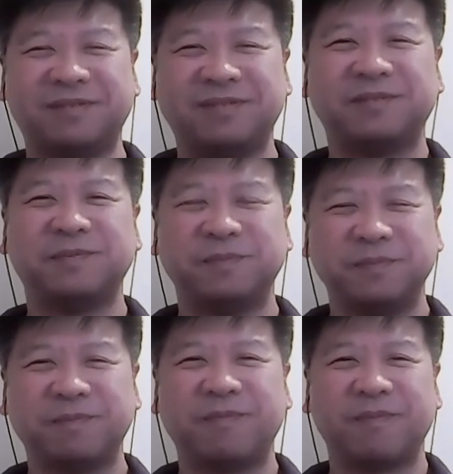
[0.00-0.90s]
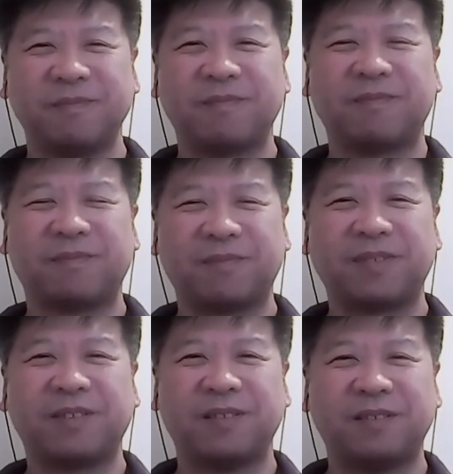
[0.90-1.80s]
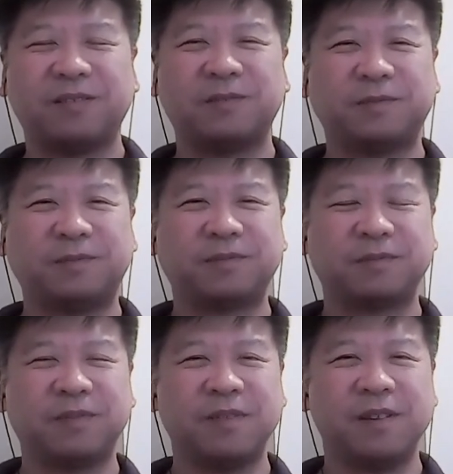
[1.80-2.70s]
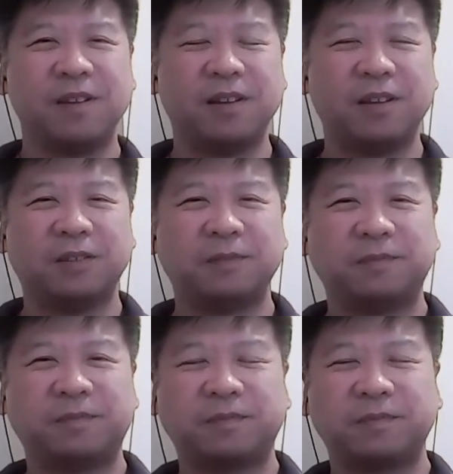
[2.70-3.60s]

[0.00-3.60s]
This person isn't speaking.